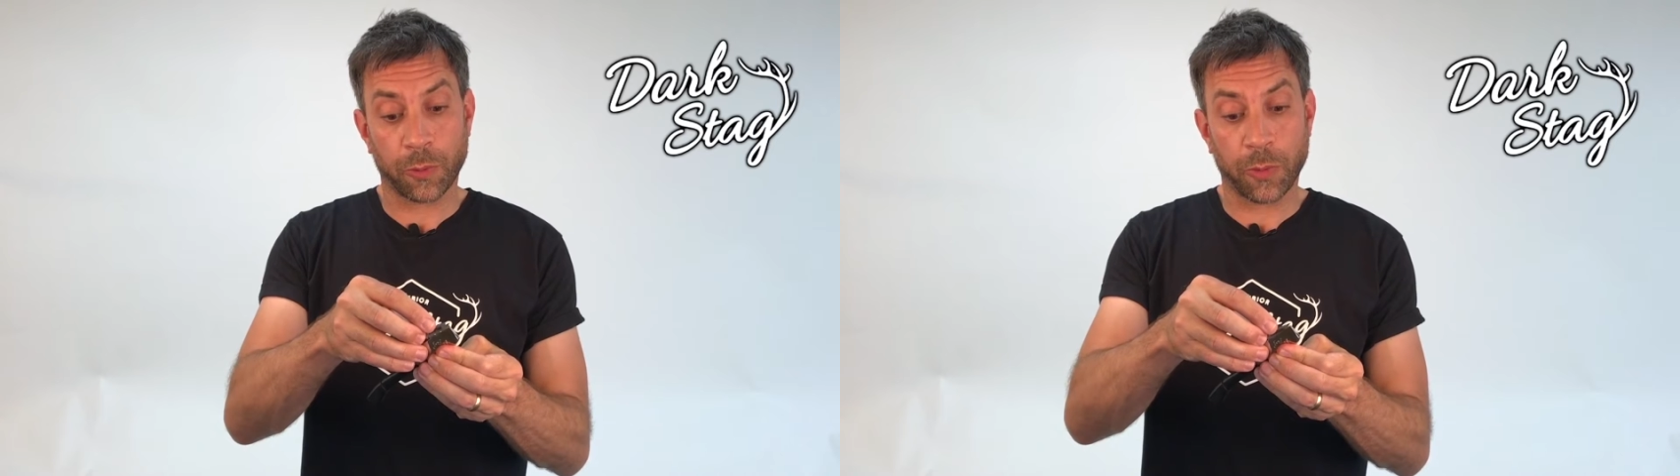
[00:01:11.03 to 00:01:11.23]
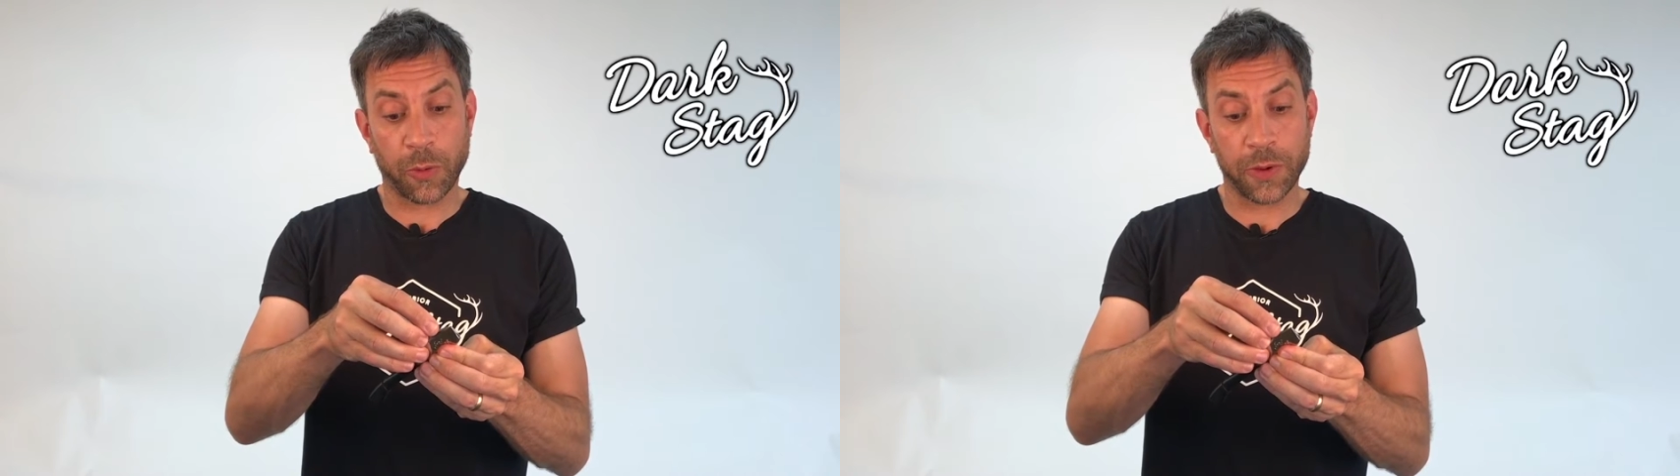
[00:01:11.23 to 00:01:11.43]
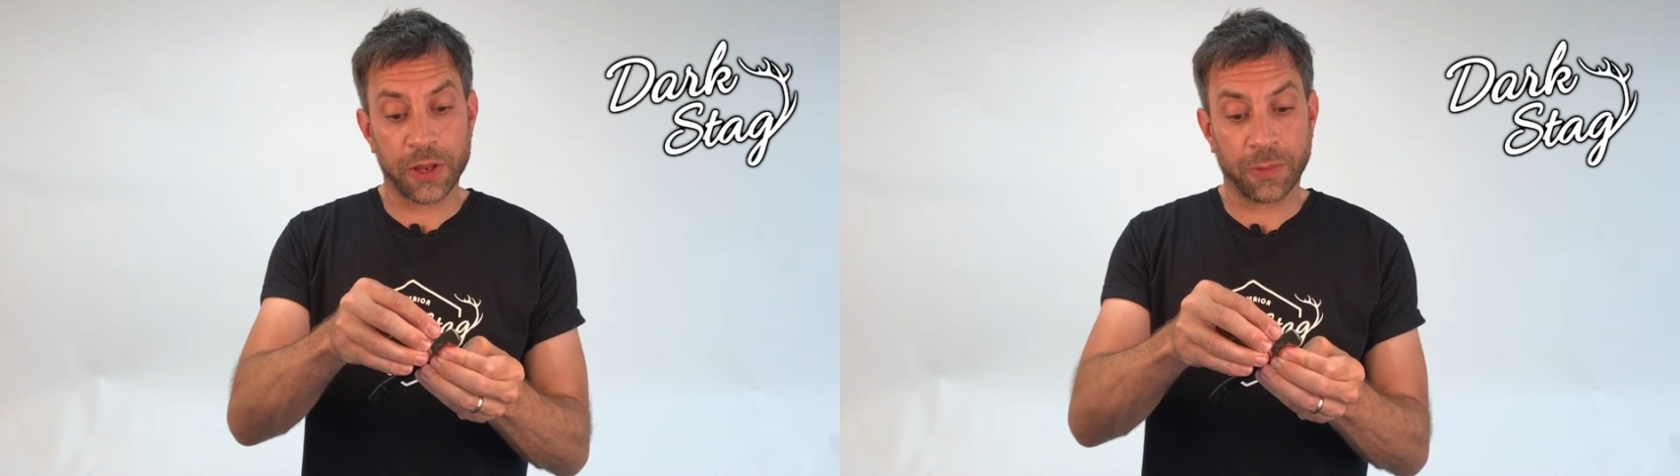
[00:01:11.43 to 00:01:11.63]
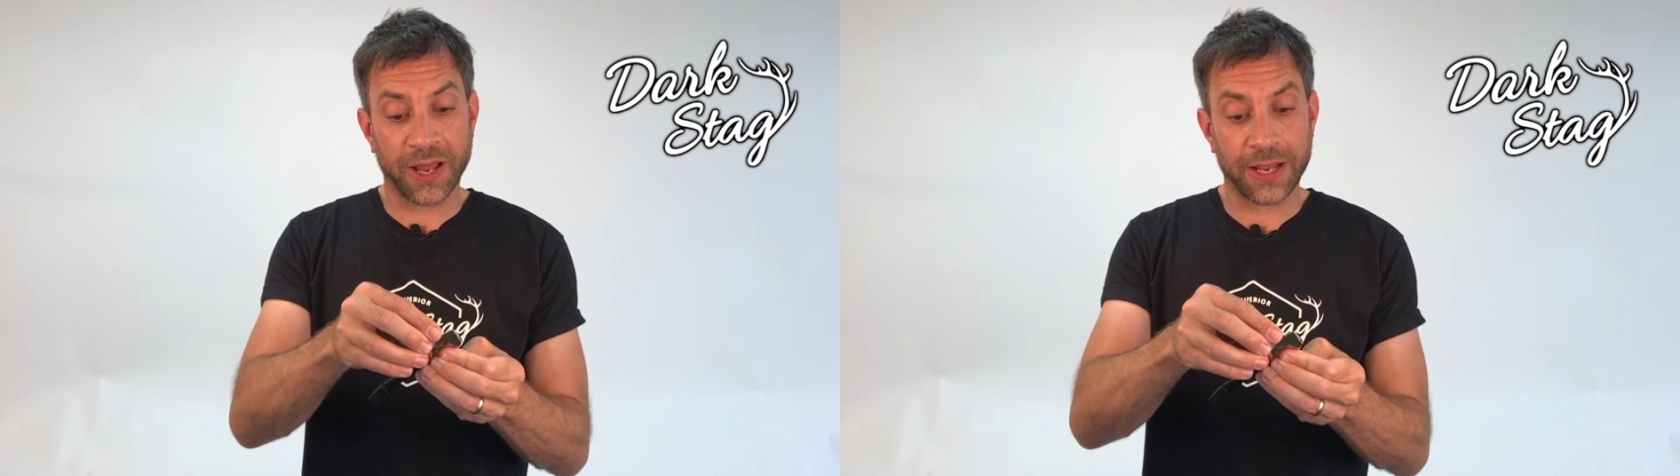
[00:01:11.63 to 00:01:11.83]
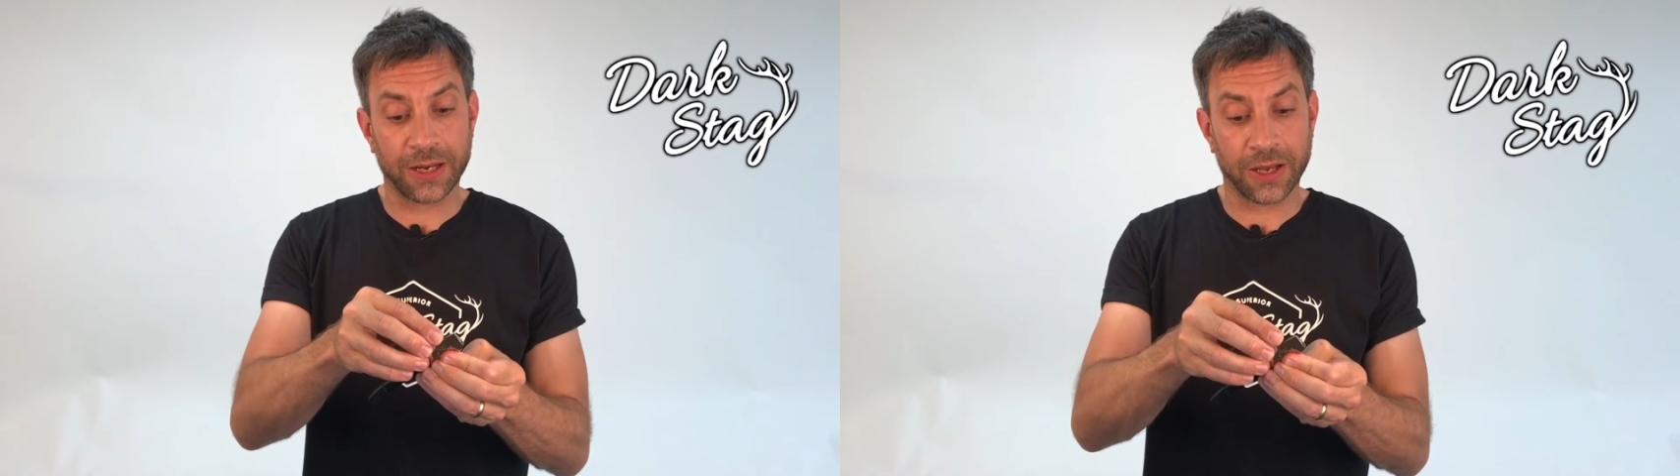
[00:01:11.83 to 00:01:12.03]
pop in the
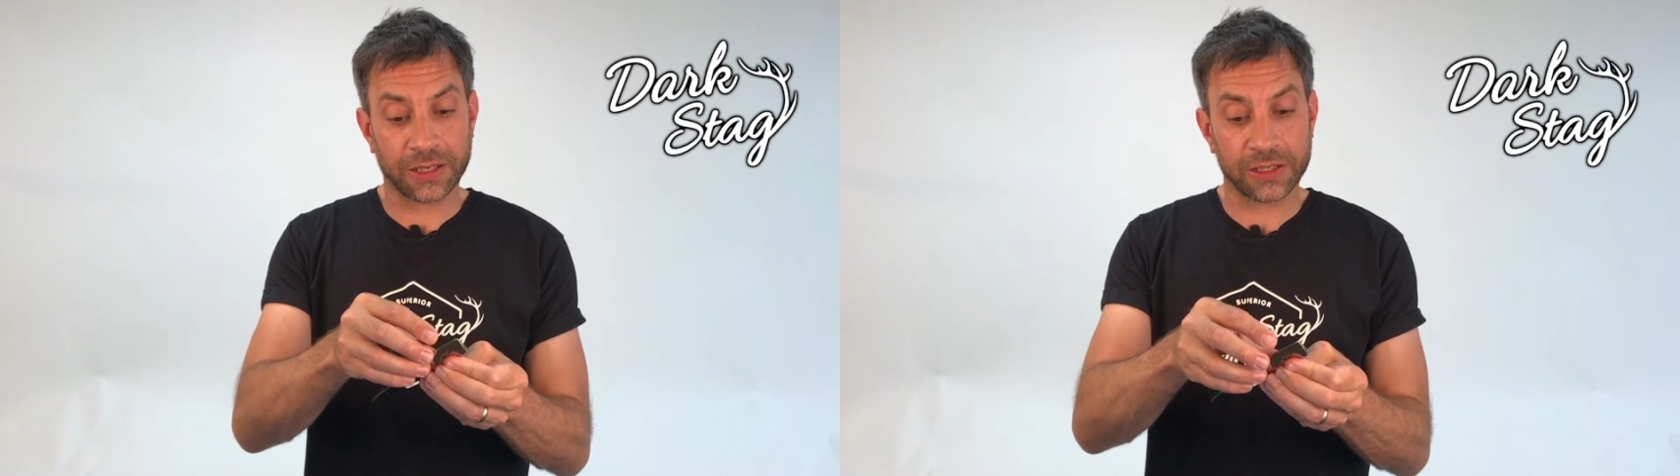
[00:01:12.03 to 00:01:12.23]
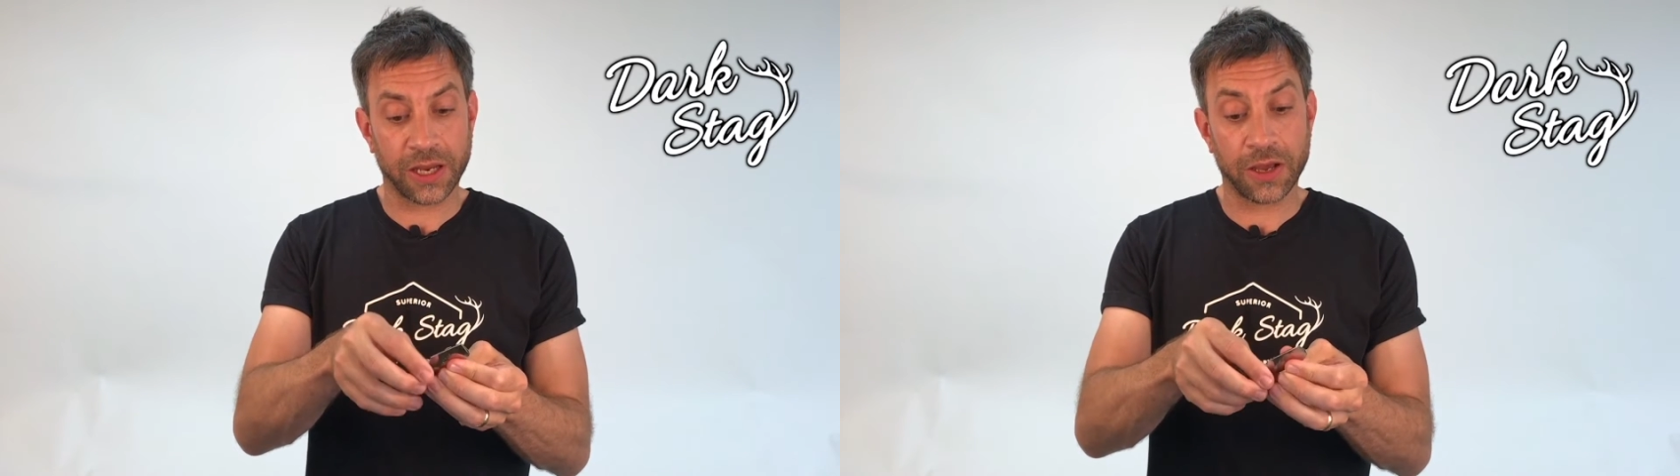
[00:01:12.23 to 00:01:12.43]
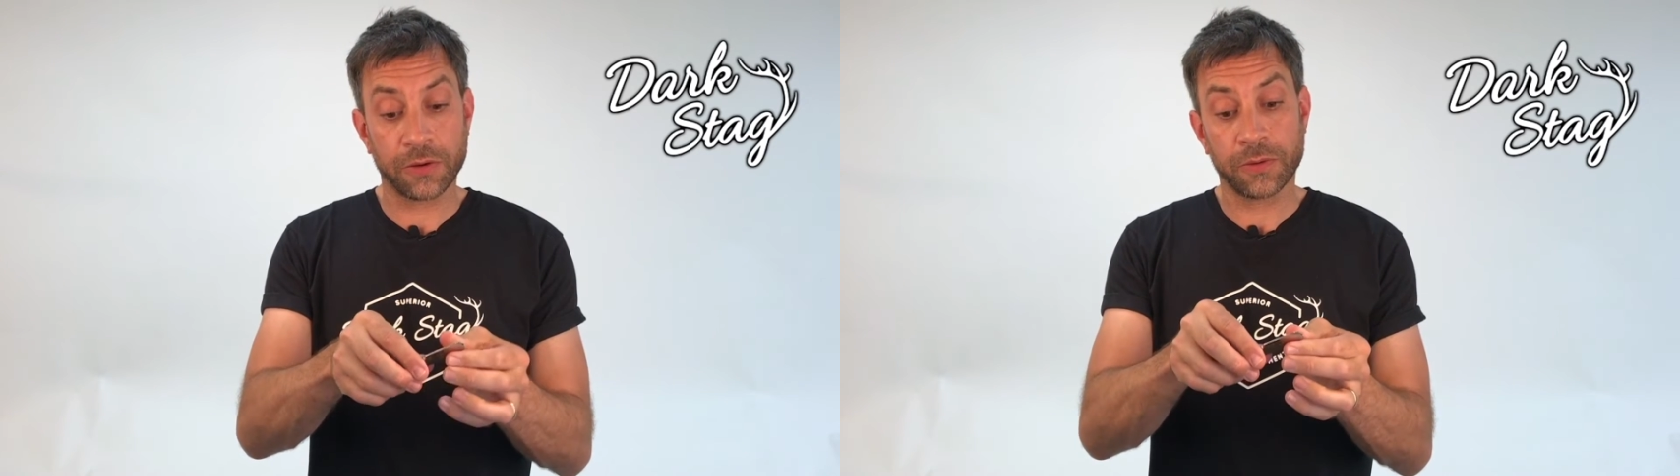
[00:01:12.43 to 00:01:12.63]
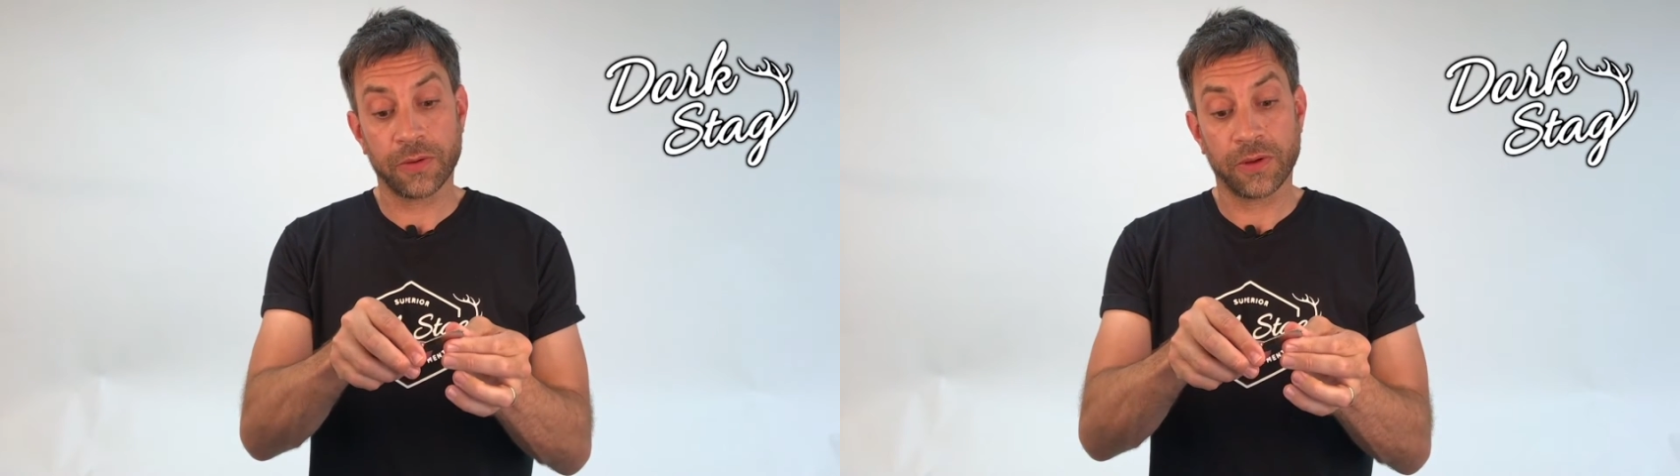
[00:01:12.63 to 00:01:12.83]
blade like so